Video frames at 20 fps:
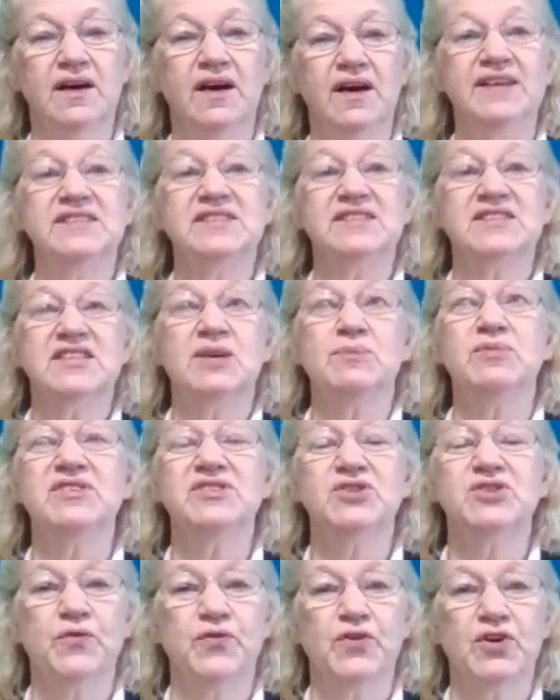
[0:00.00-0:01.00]
I stumbled
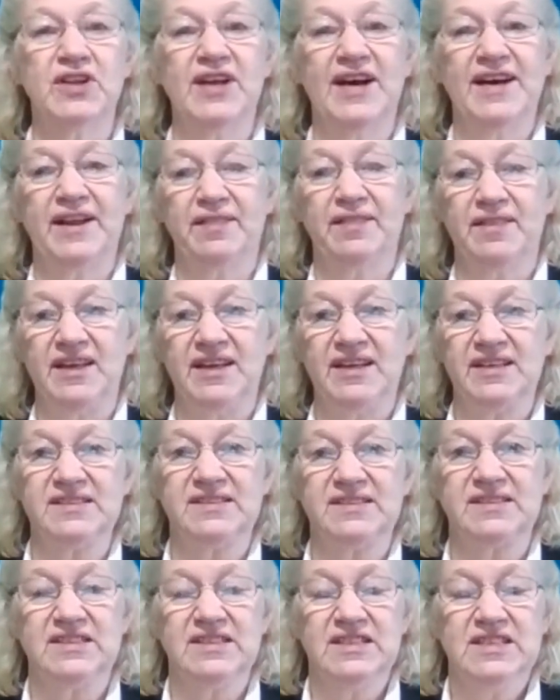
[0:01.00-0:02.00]
over a lot of
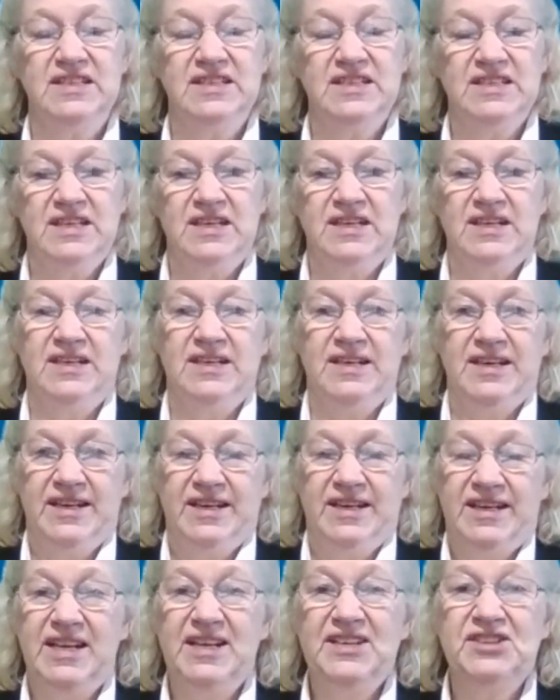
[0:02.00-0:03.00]
things.
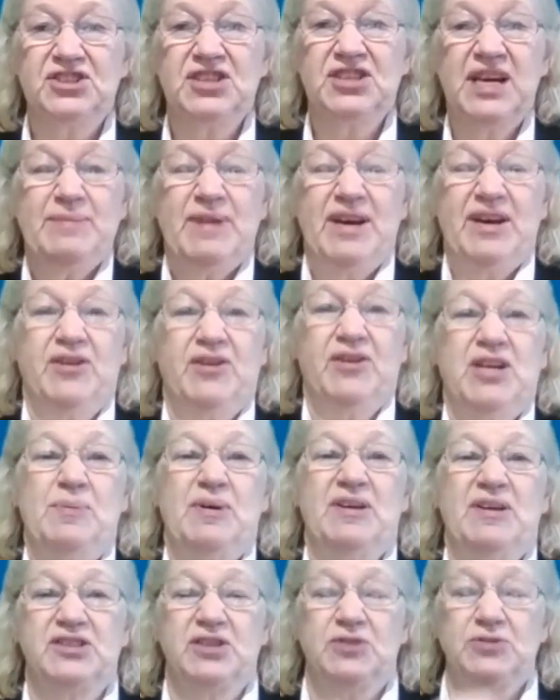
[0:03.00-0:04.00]
And each time I heard
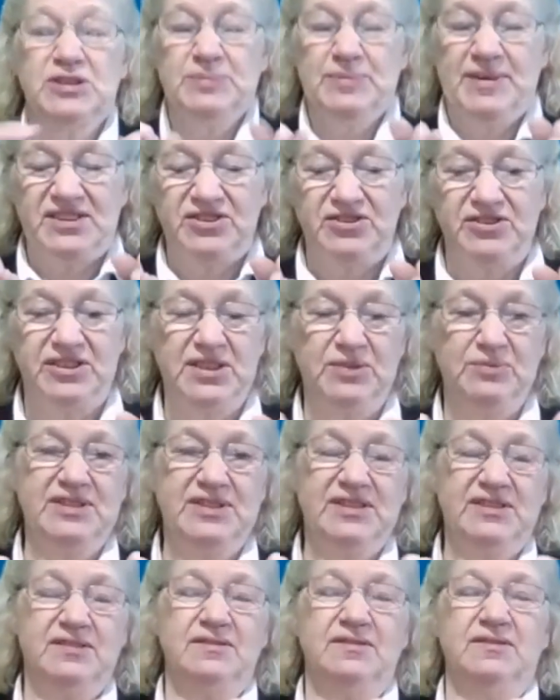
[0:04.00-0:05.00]
about Toastmasters, it
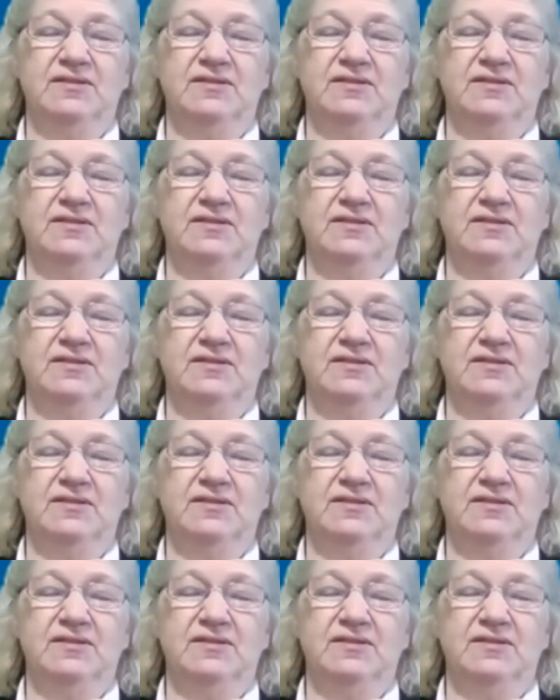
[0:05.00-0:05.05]
was,